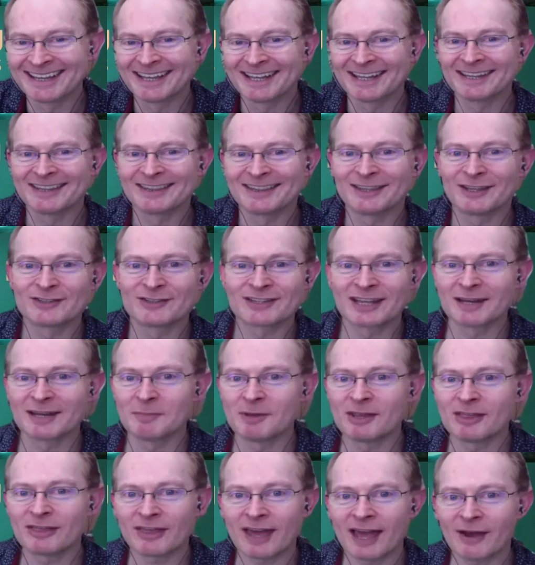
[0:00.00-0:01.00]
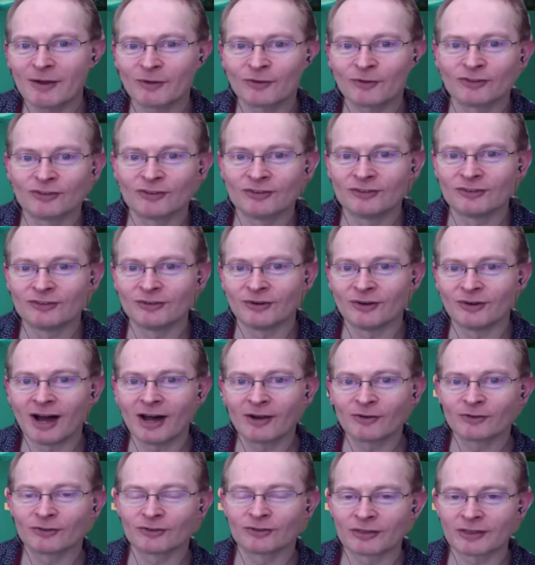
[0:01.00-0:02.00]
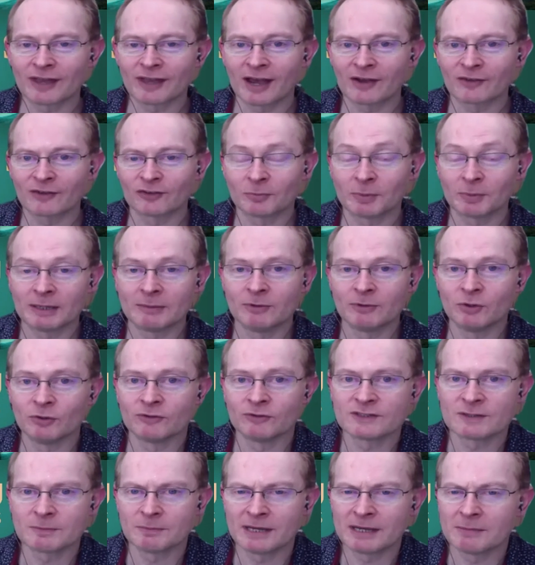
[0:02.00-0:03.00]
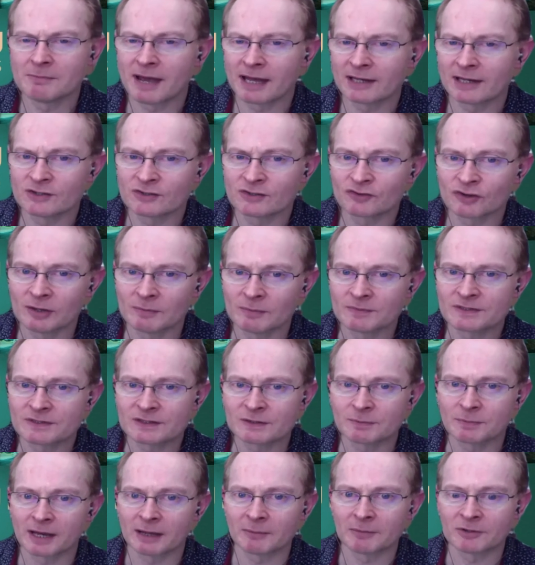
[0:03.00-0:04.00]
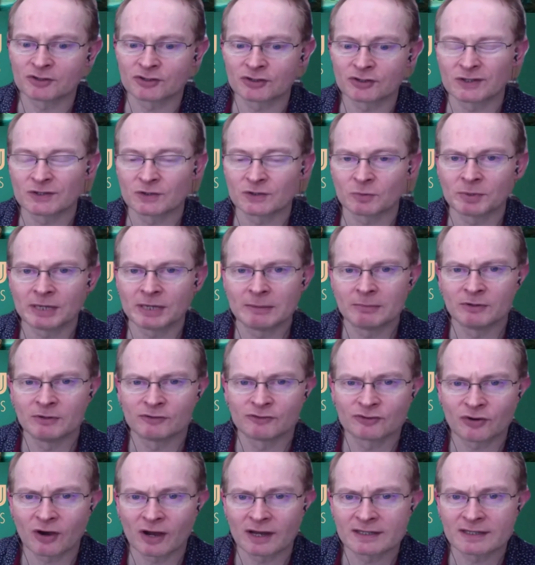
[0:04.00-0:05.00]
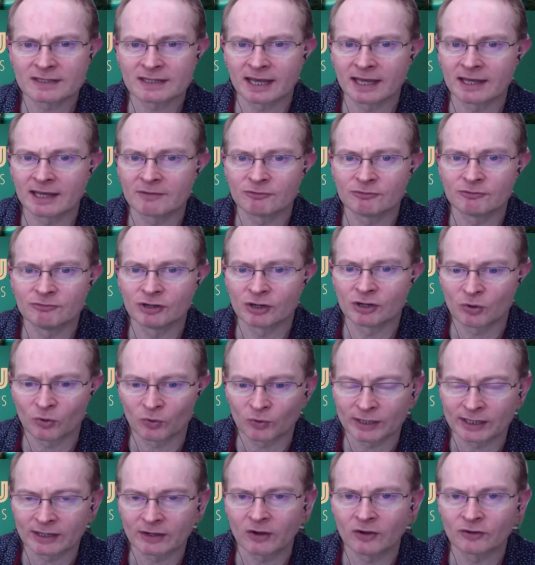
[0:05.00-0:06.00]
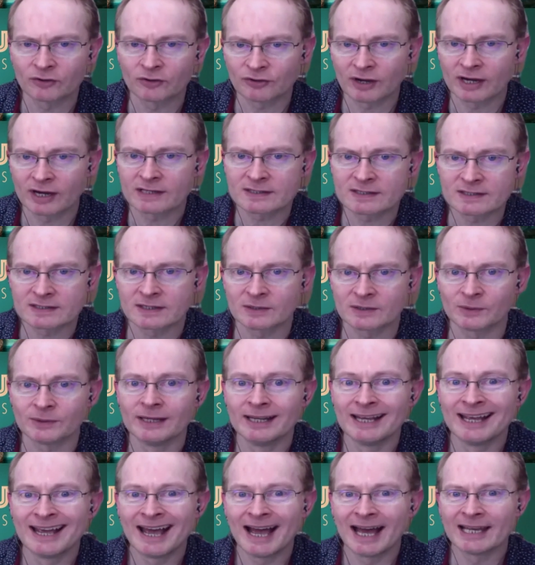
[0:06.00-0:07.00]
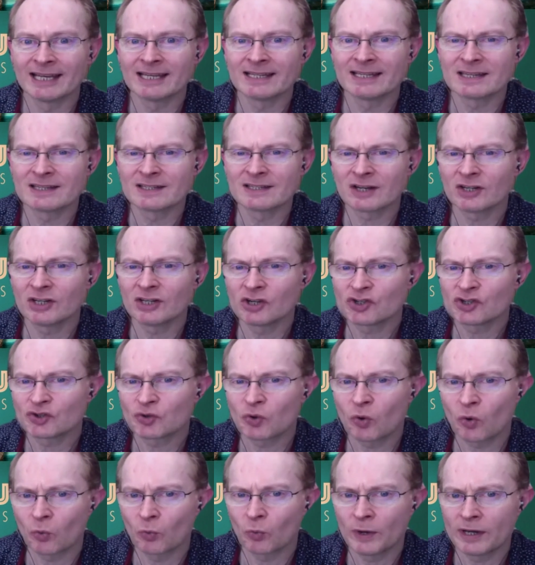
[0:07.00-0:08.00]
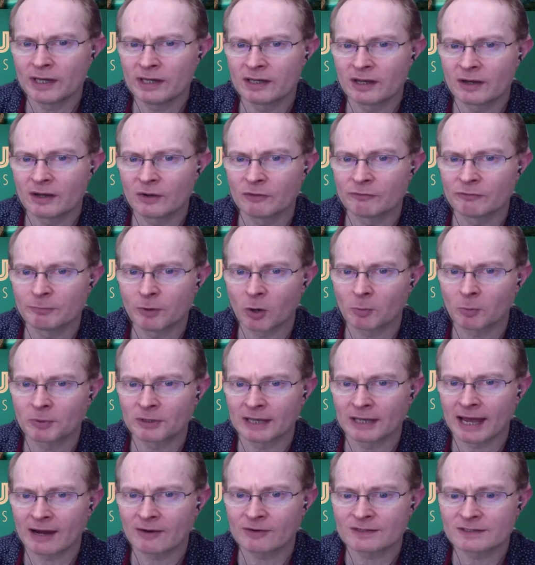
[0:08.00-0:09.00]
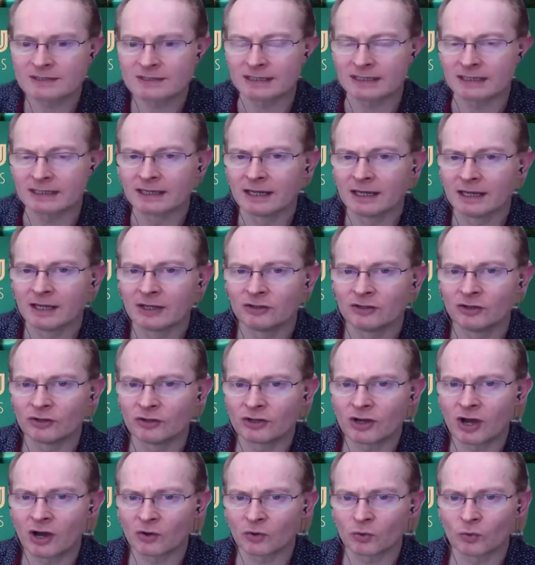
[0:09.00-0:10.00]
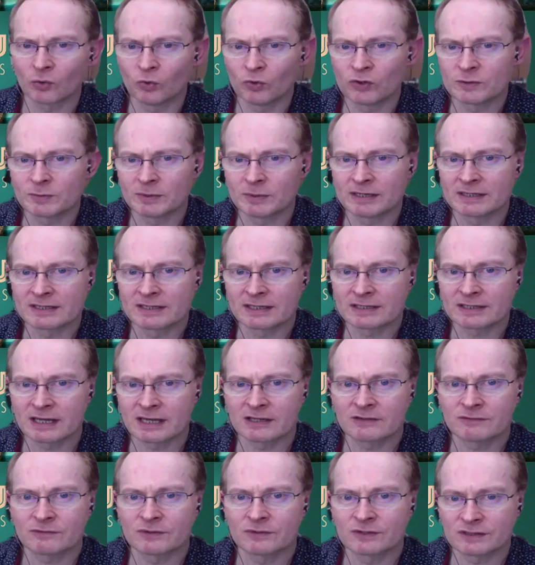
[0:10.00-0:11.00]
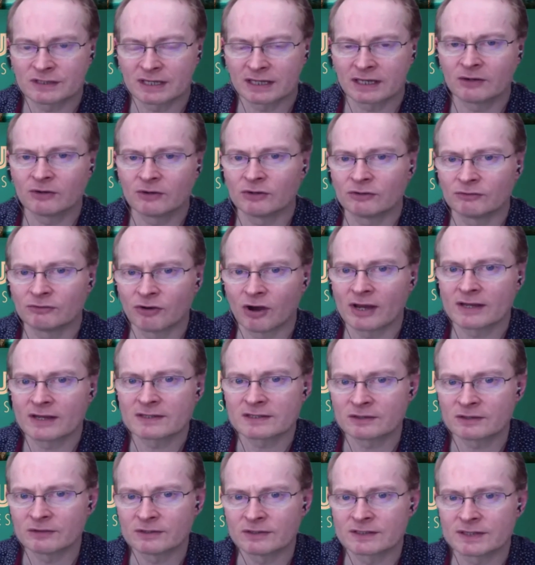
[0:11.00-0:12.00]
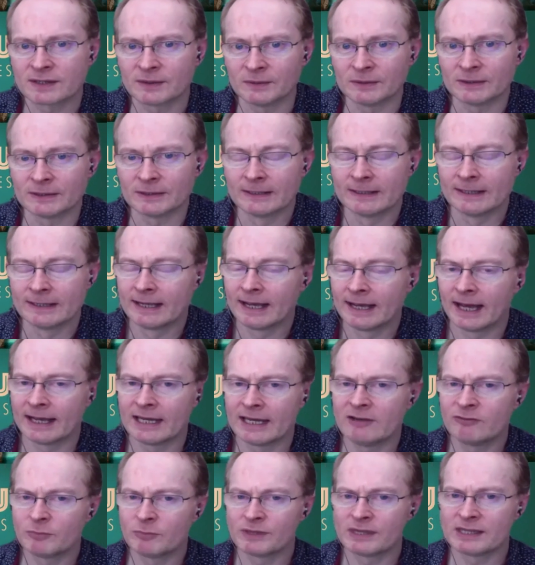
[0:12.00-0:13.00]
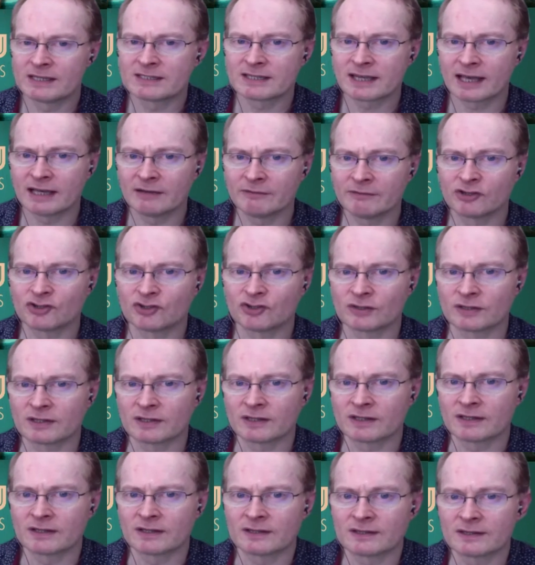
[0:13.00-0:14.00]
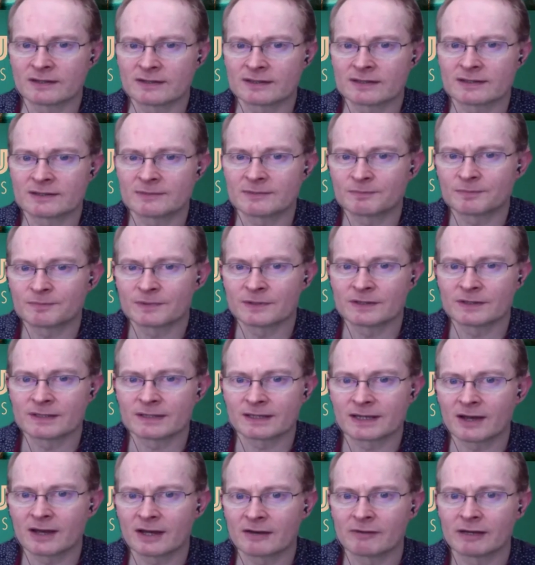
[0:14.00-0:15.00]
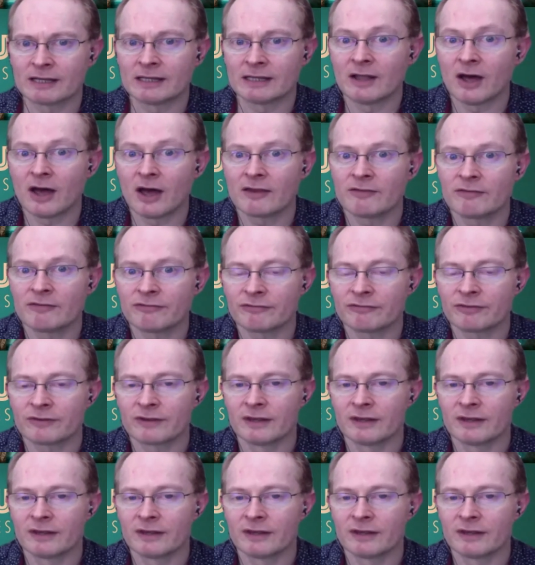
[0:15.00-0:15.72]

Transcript: there's going to be thousands or hundreds of thousands of people who have submitted manuscripts to publishers or people who've tried to get recording contracts and so on. And there's only a short window of popularity. You know, you can't always be a successful singer and writer and so on. And even within television, there's a kind of a life